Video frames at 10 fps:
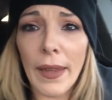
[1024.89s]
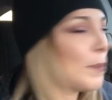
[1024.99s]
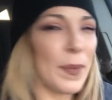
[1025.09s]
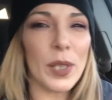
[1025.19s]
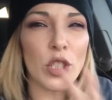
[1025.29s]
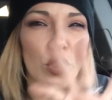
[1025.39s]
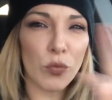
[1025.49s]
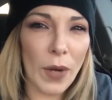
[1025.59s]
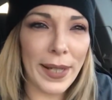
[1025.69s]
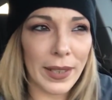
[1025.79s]
Maybe I'll just
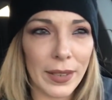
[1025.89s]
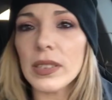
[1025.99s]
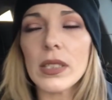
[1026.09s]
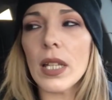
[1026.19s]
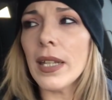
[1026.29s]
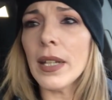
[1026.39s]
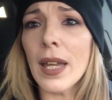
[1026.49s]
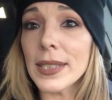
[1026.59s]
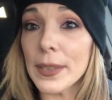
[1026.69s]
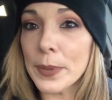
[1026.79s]
write it.
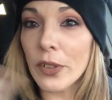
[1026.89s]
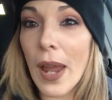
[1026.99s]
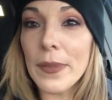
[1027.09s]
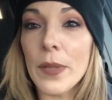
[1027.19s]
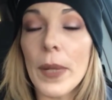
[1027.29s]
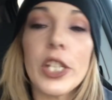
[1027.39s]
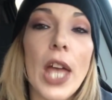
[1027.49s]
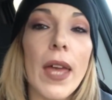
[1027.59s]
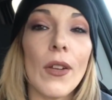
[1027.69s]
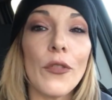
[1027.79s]
And subscribe to my
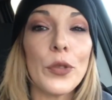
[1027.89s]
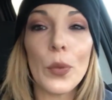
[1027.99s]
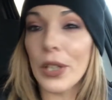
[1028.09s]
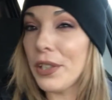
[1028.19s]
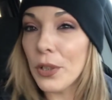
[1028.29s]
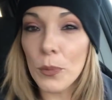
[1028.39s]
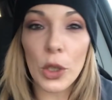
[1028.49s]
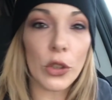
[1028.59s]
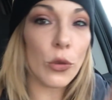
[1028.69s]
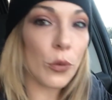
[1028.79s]
channel if you want to hear
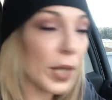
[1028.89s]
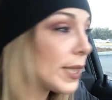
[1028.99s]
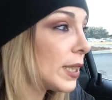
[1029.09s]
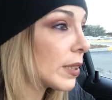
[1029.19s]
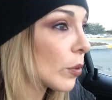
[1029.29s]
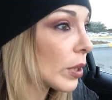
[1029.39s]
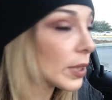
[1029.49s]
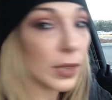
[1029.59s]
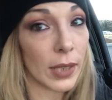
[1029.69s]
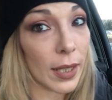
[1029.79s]
more crazy
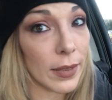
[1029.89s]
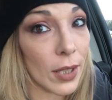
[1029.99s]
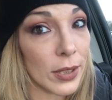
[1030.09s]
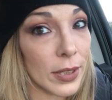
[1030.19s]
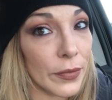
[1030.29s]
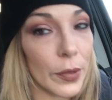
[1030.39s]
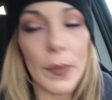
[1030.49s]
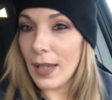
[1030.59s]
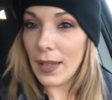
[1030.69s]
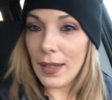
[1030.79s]
stories because I got tons of them.
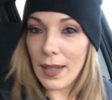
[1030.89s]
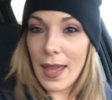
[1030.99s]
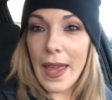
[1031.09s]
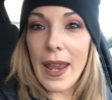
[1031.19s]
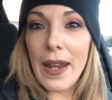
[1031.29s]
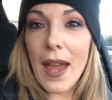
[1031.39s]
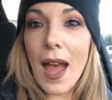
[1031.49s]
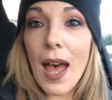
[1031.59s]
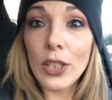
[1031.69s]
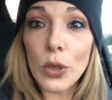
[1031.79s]
And
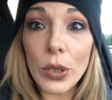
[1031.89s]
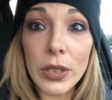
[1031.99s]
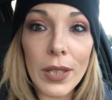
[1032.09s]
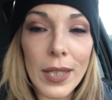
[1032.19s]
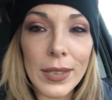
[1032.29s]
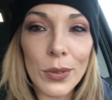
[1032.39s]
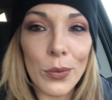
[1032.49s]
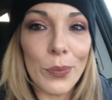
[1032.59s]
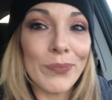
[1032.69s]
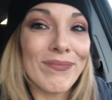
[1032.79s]
I'll talk to you guys soon.